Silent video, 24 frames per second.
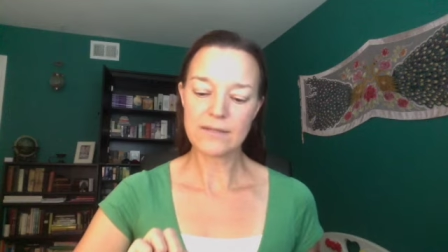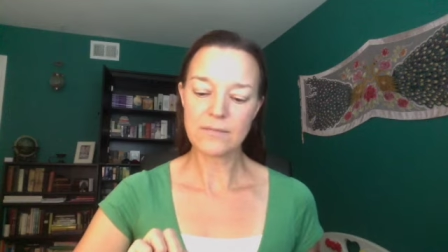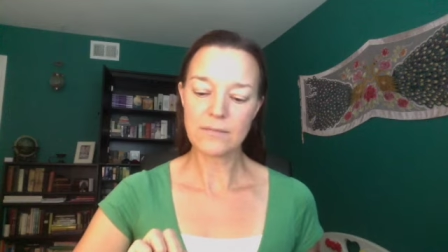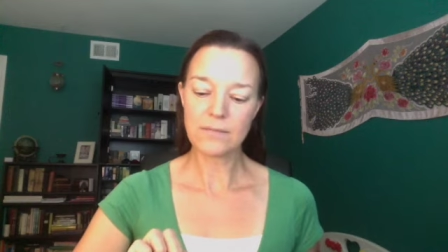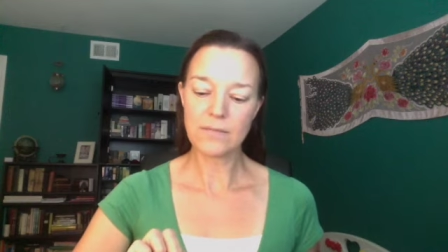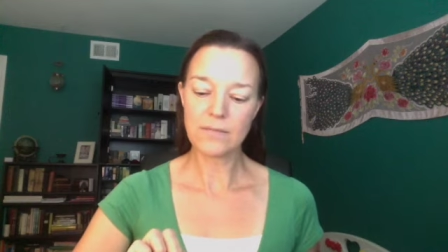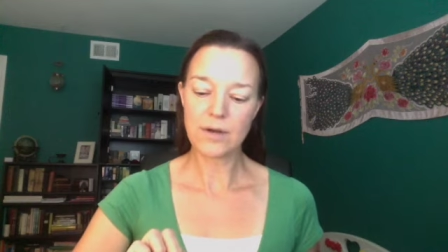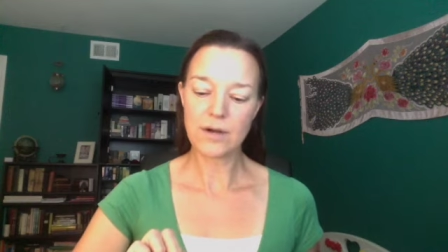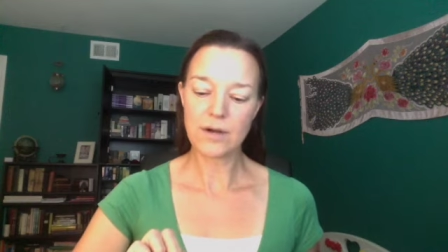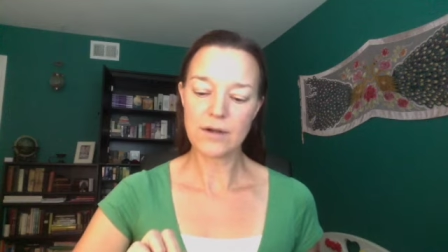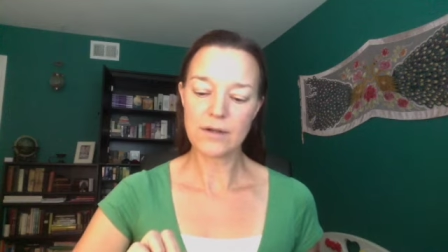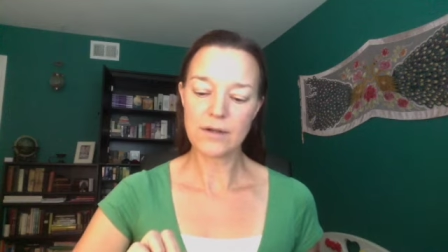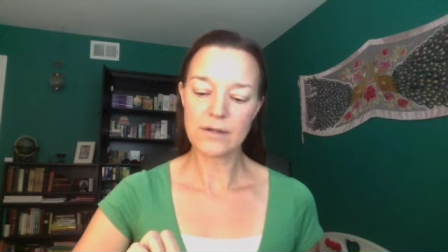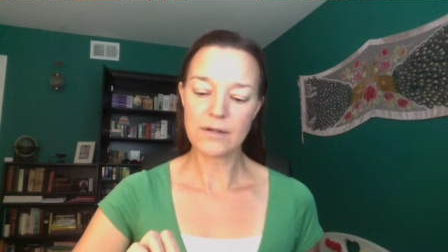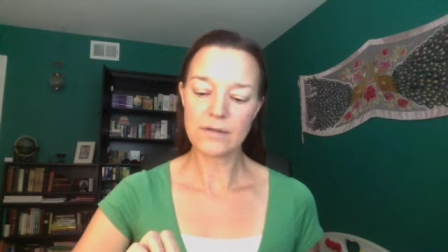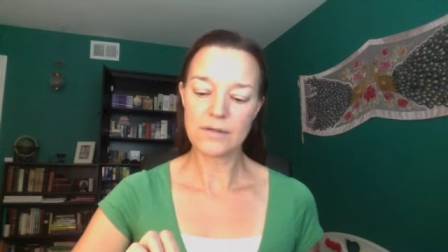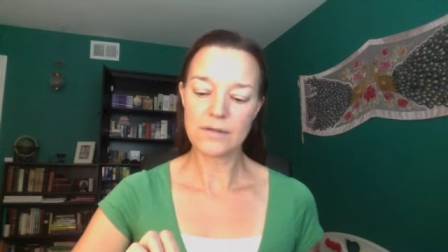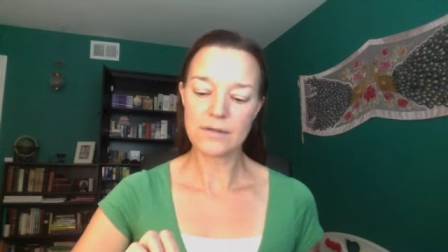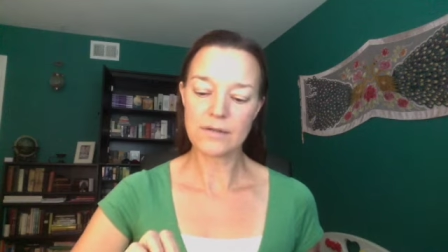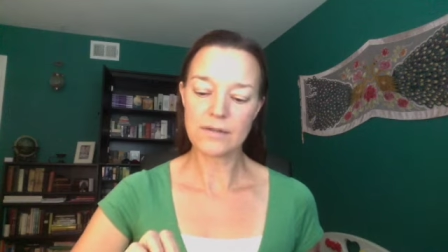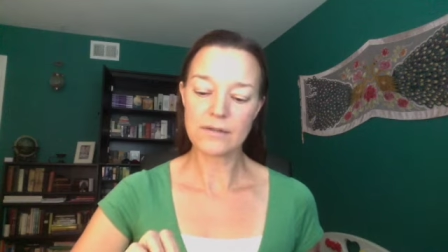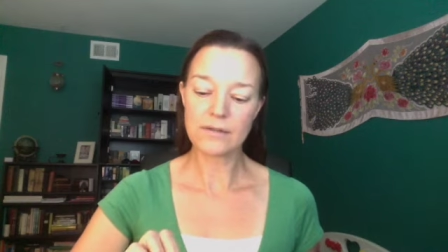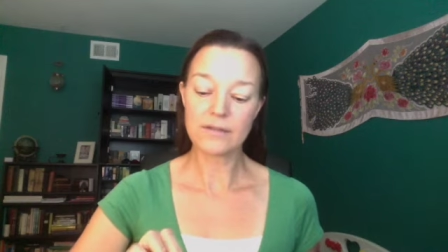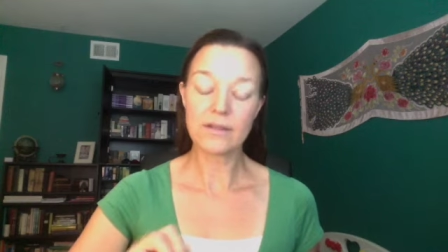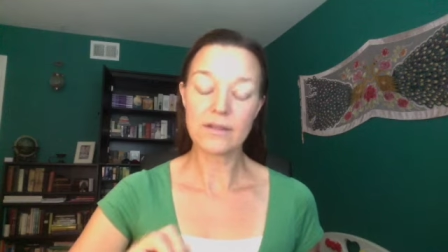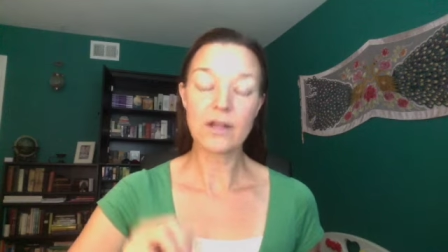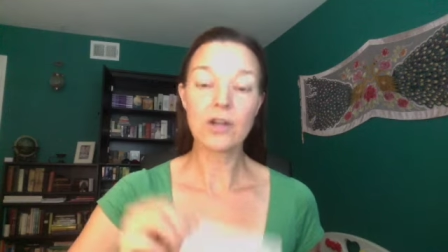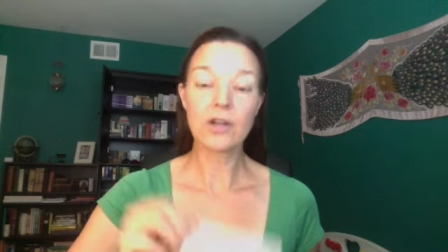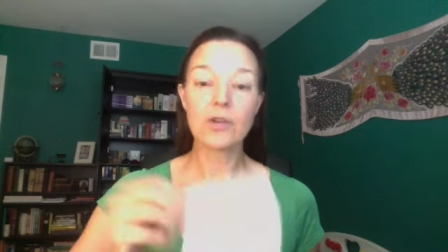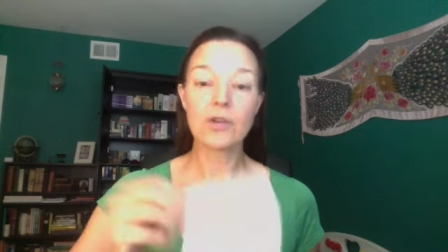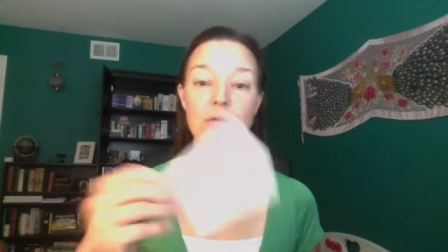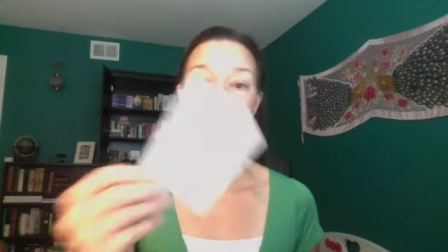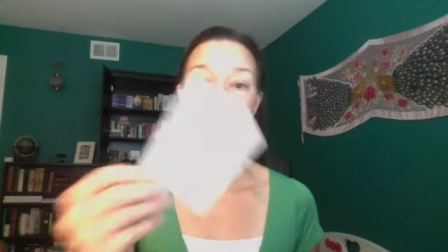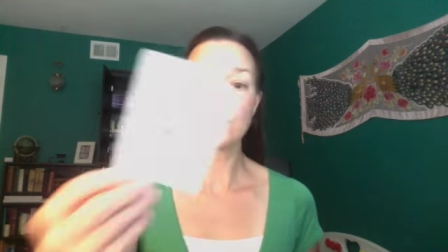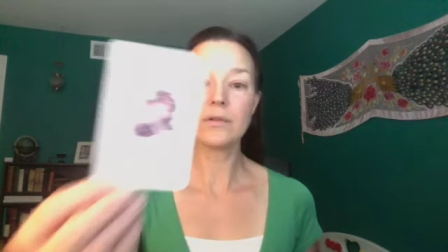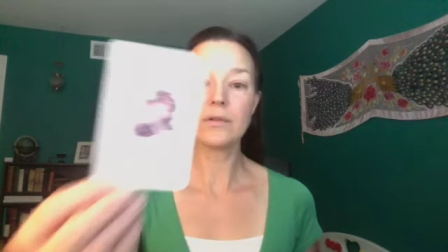Mars's
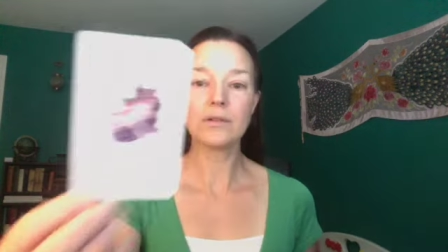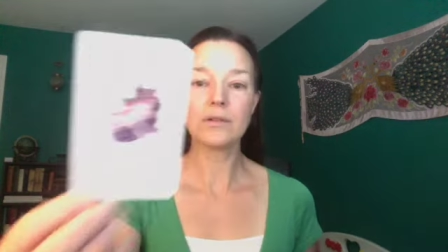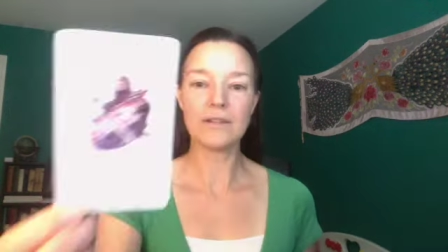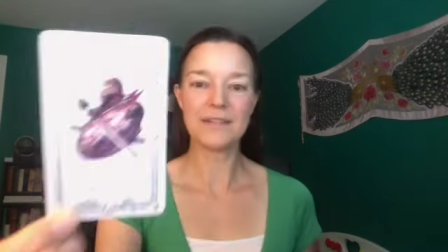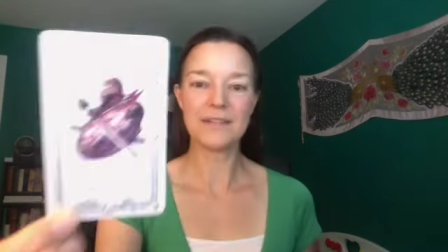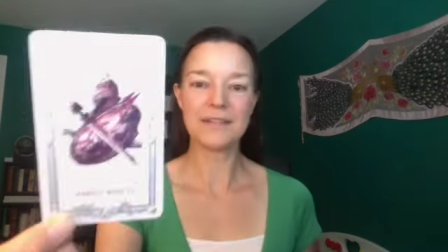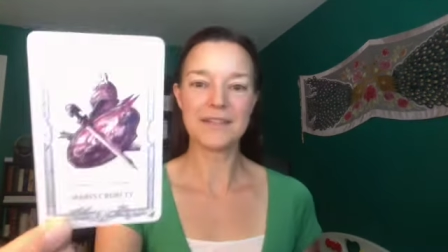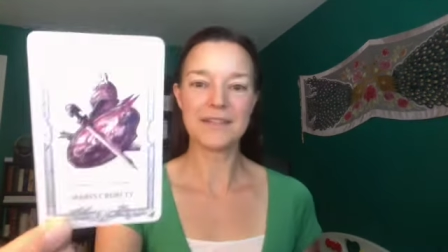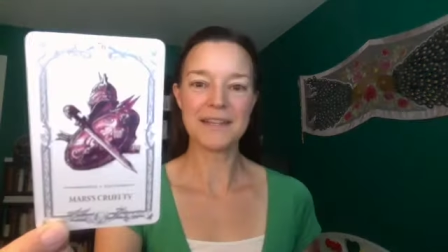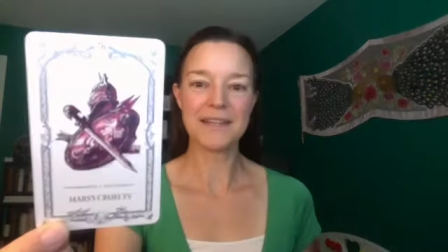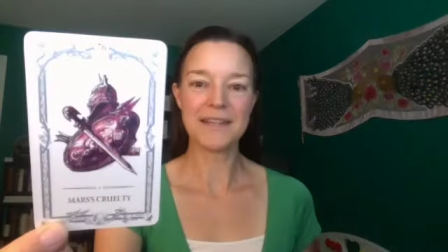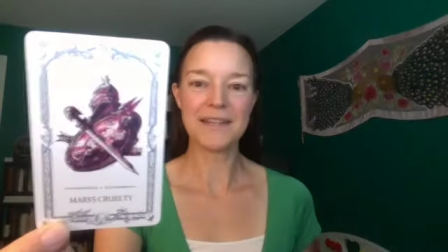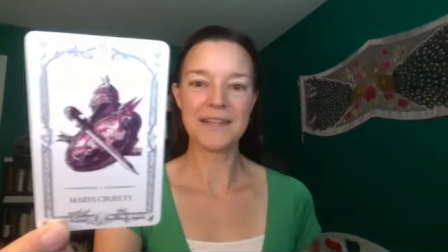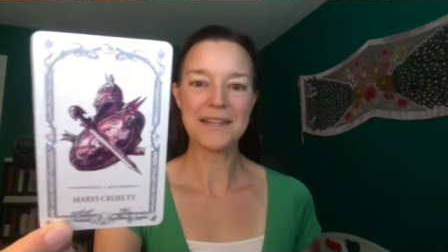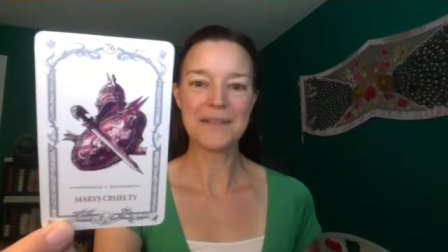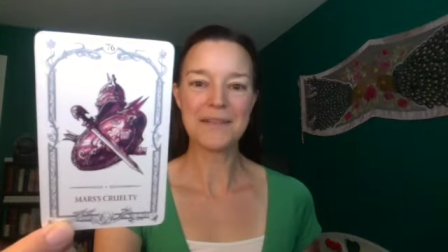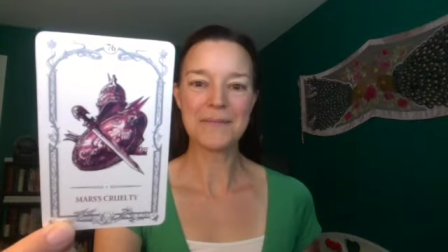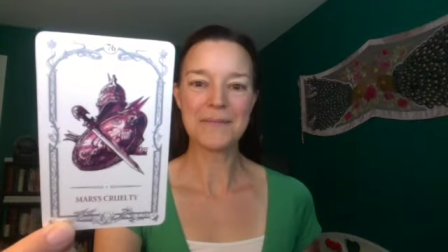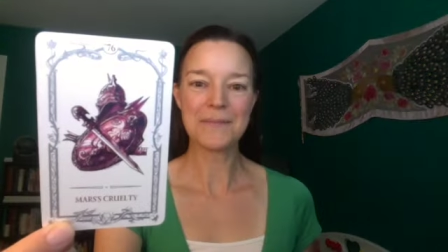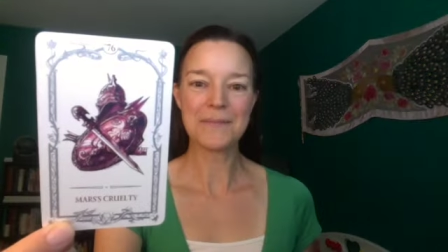Cruelty.